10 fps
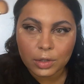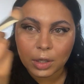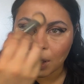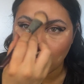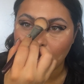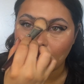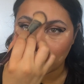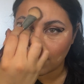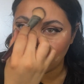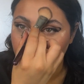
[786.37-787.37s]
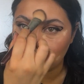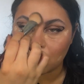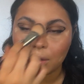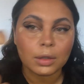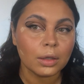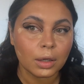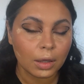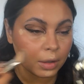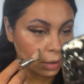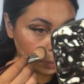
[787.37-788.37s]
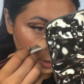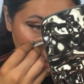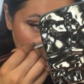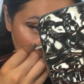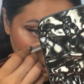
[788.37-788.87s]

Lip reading: Just gonna highlight a little bit.